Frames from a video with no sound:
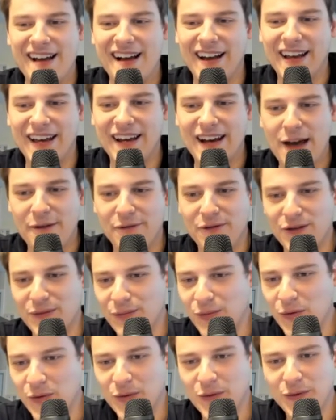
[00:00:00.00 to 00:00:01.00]
again, after
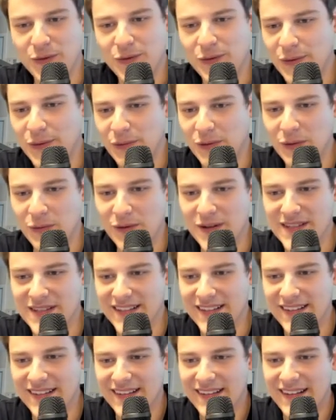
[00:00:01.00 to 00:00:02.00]
move, what was
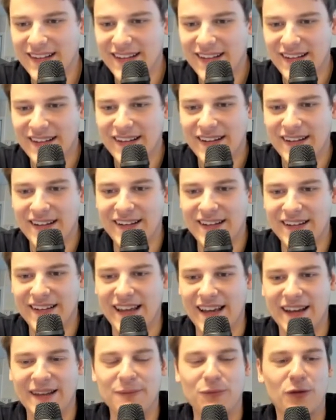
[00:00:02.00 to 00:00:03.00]
it? Uh,
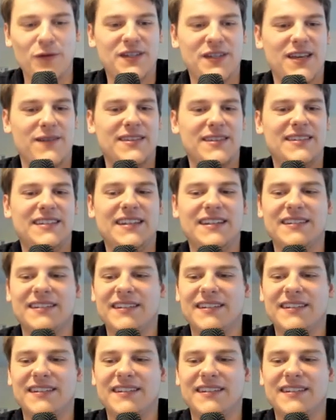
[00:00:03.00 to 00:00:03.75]
like move 17, uh,